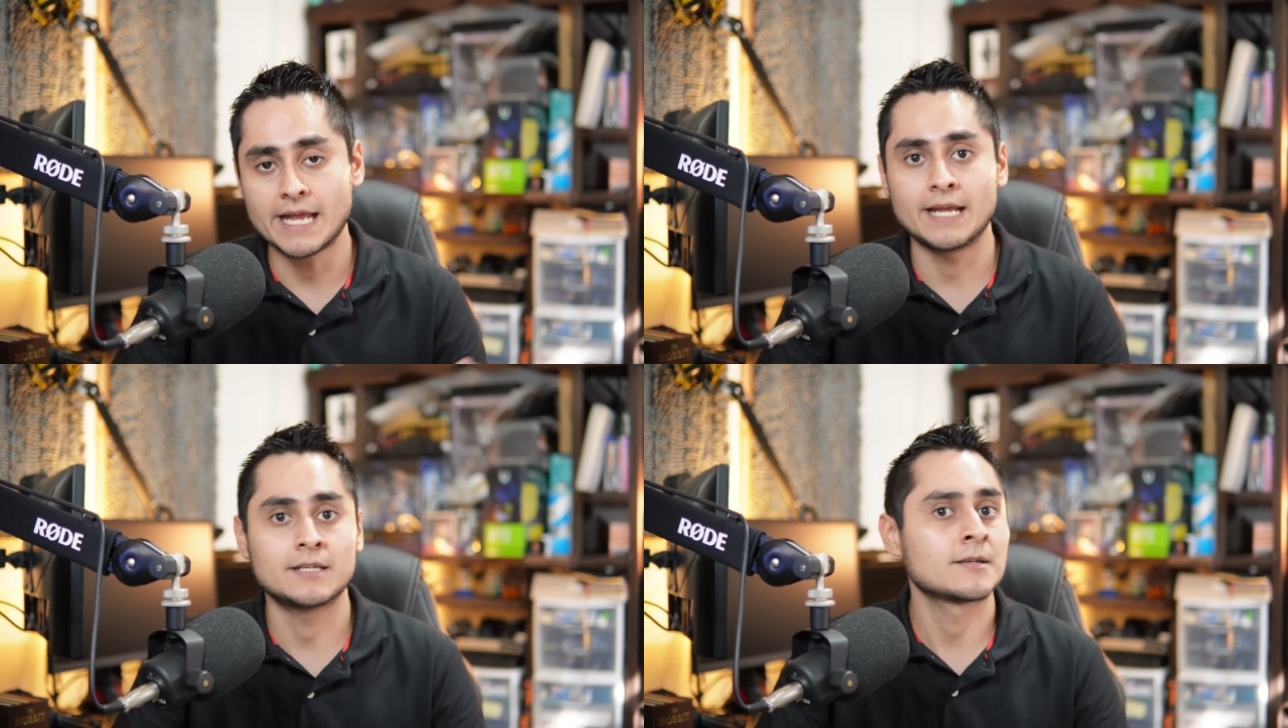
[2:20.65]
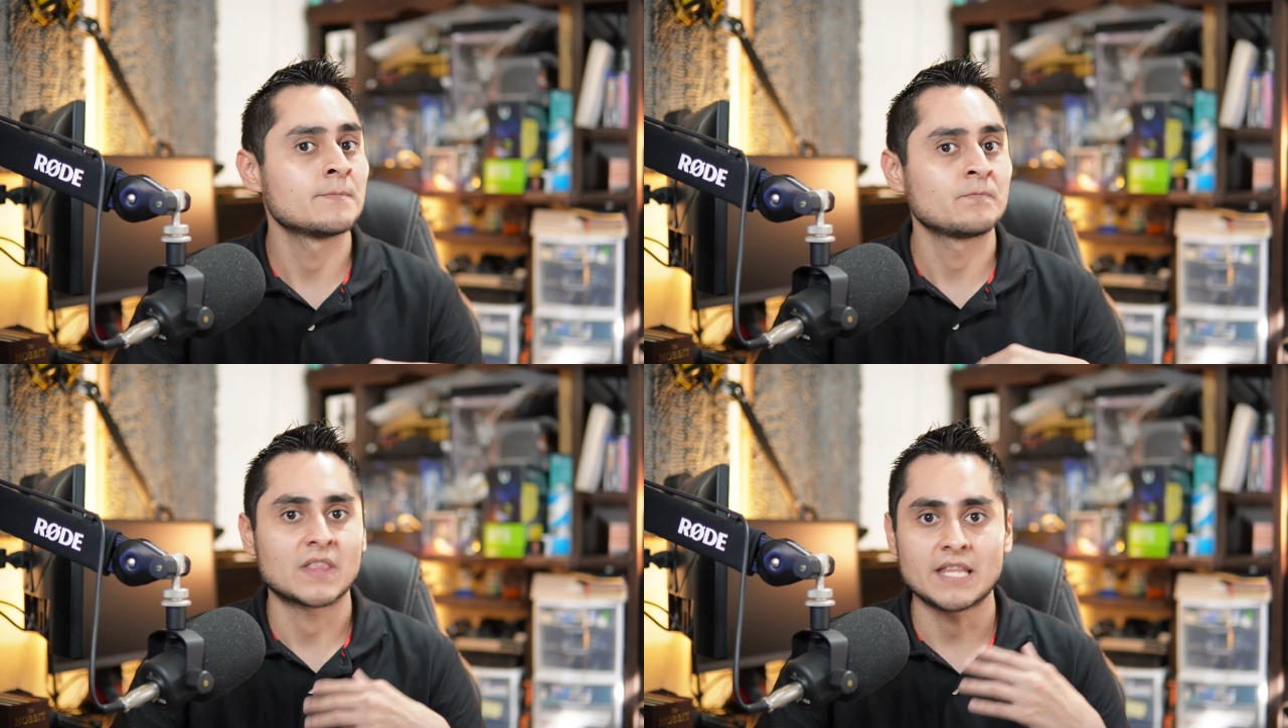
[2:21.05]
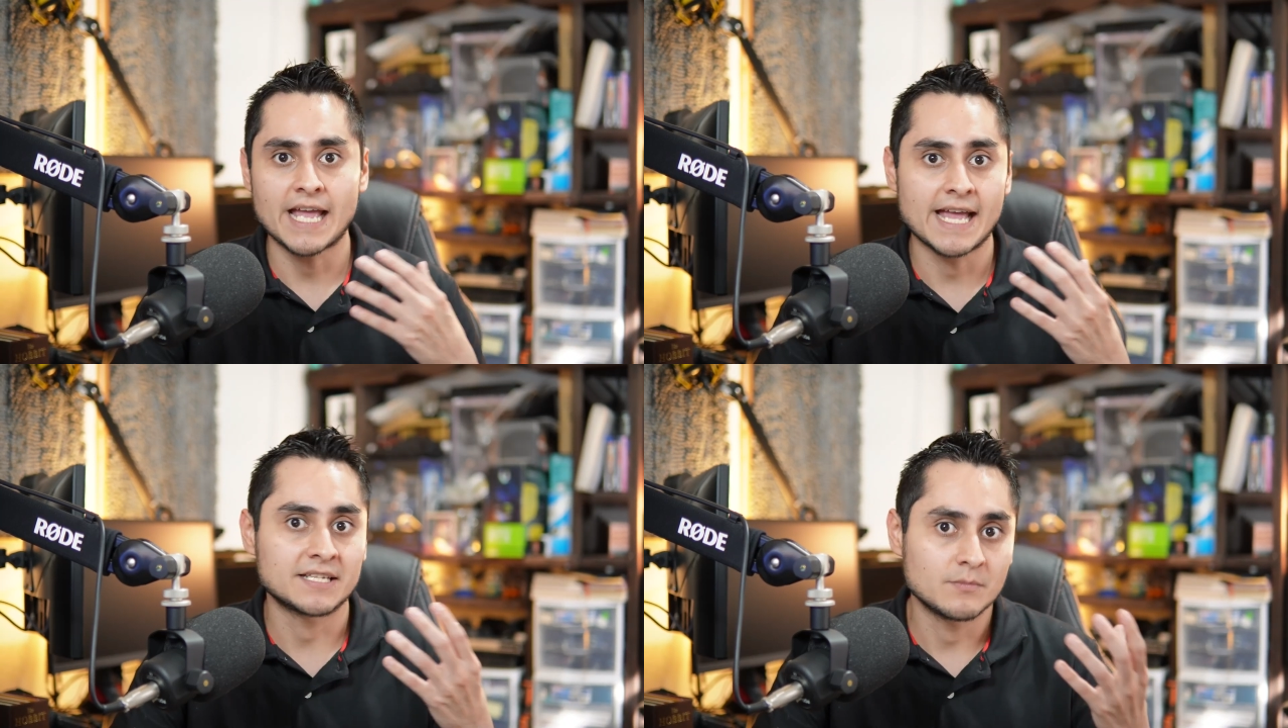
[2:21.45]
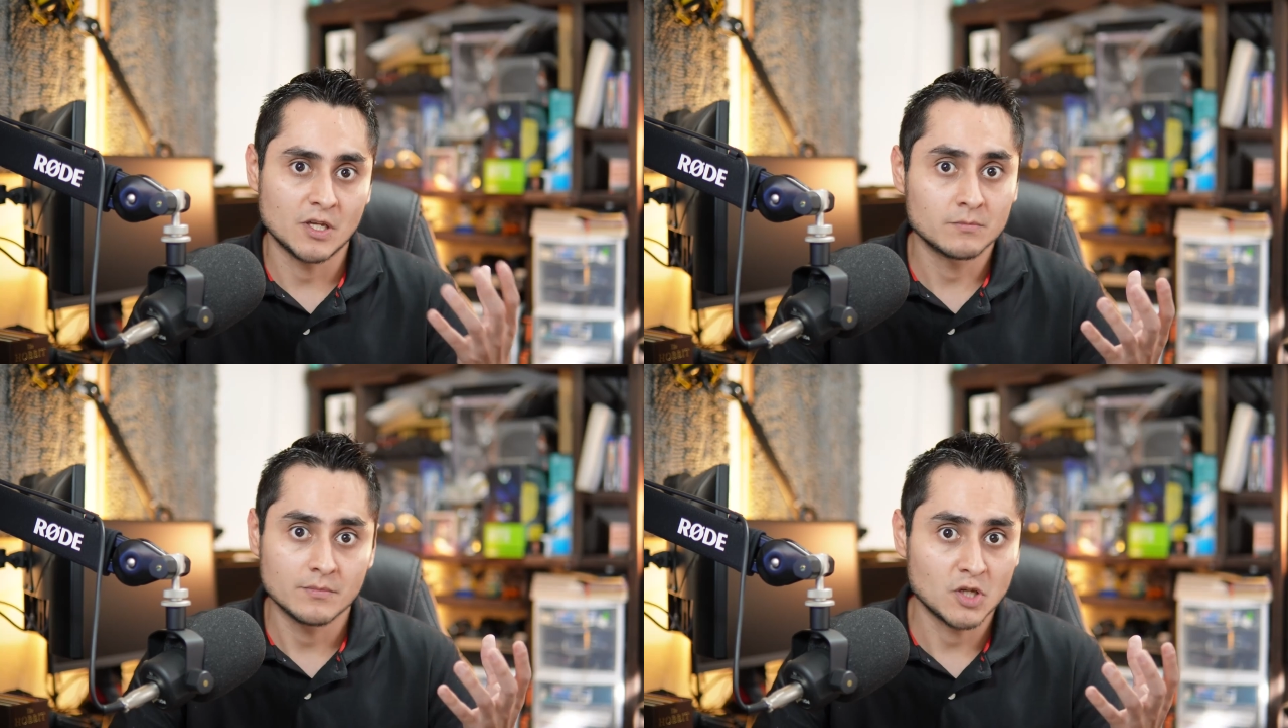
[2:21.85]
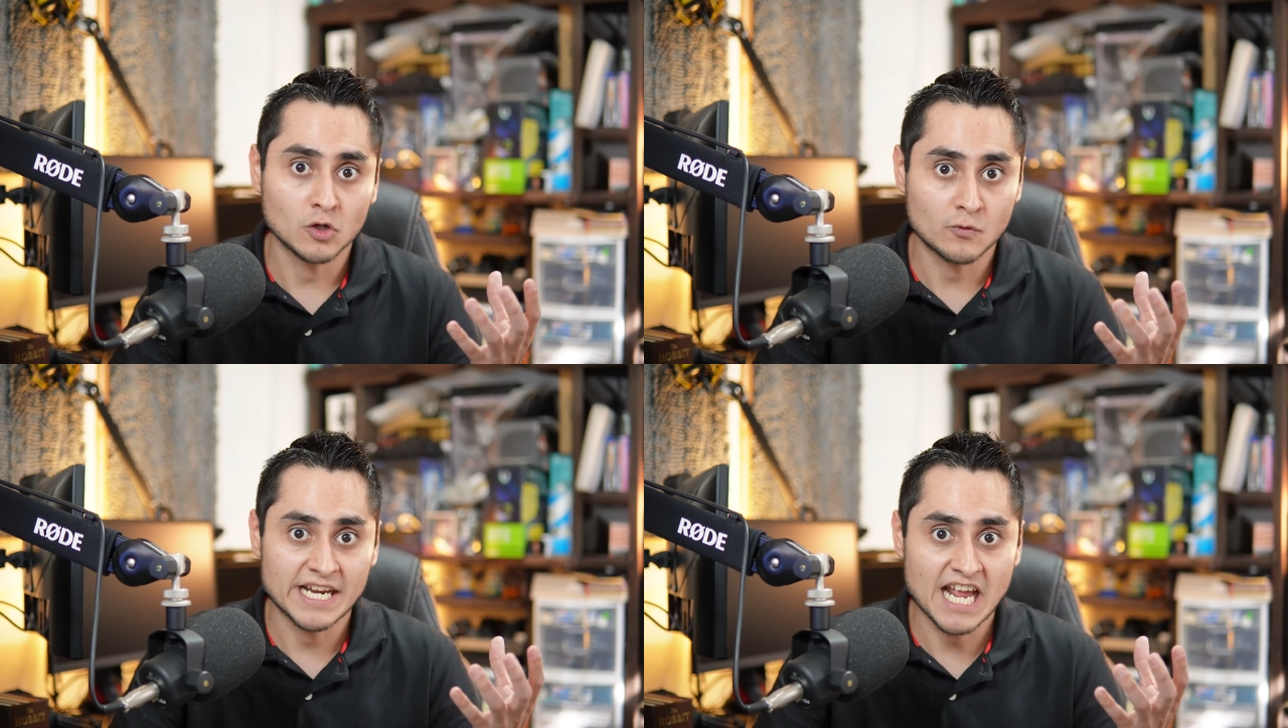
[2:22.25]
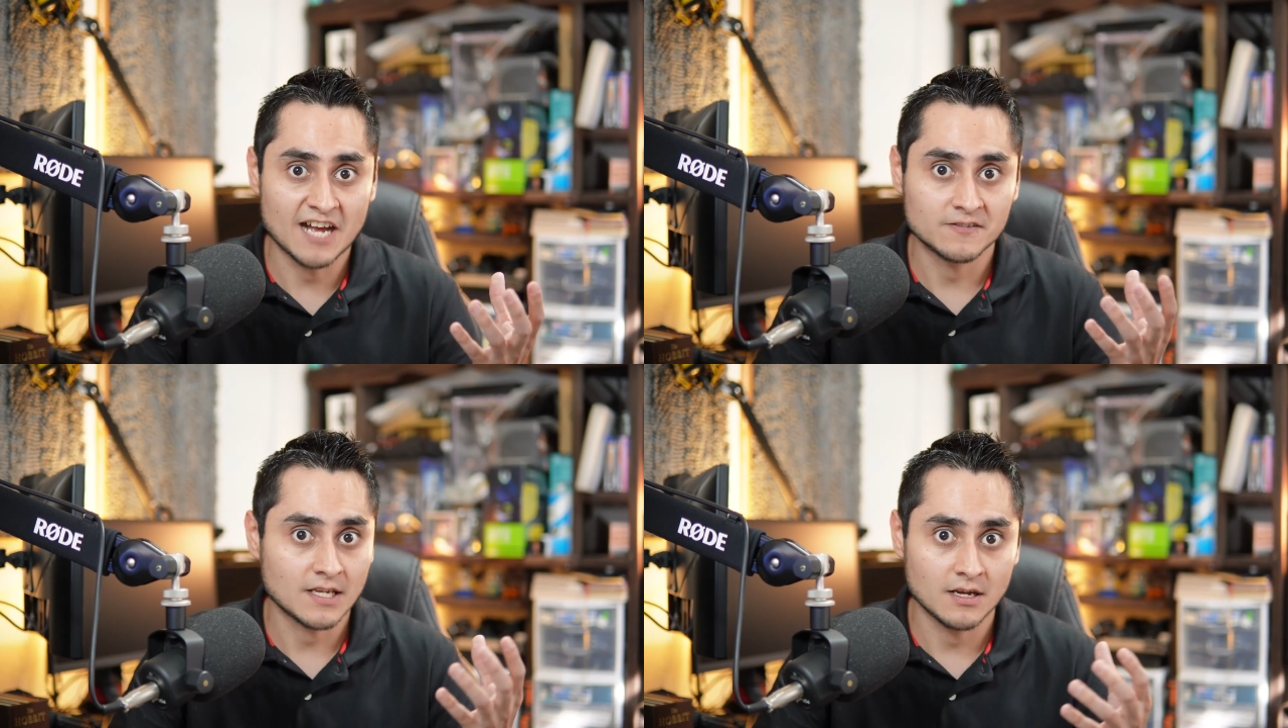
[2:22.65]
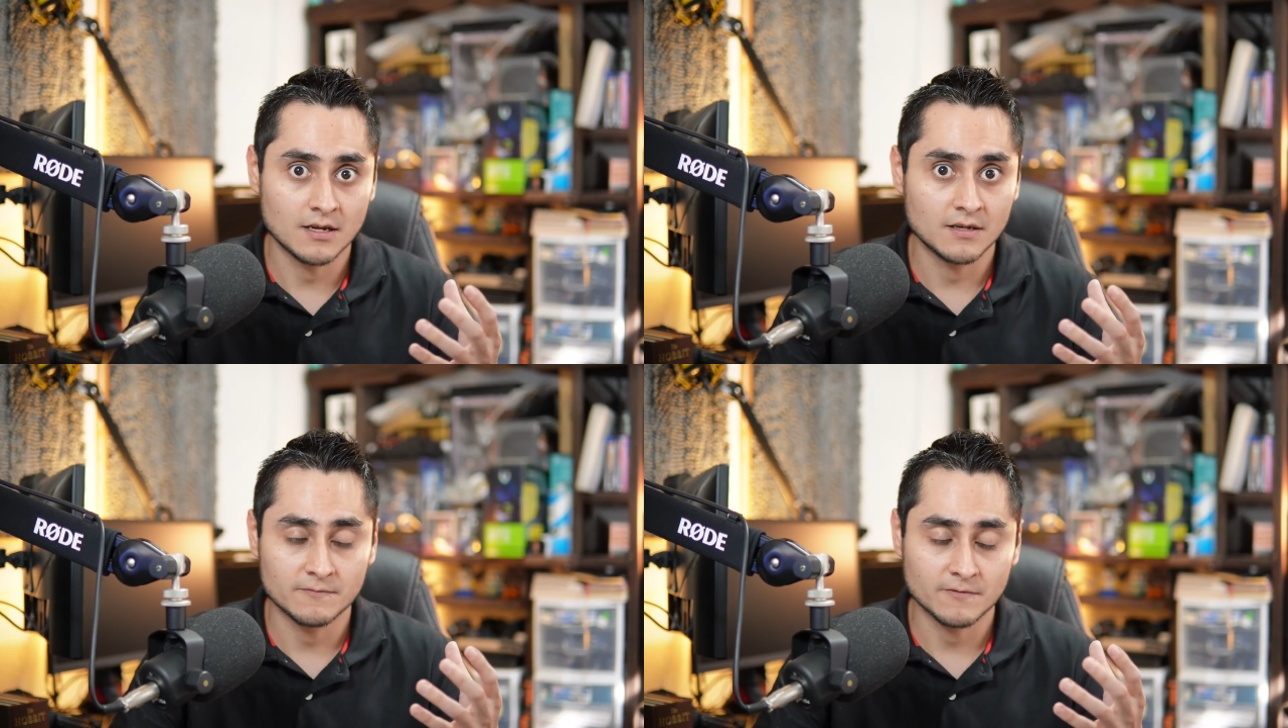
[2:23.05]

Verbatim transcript: and that you know you already have a, uh,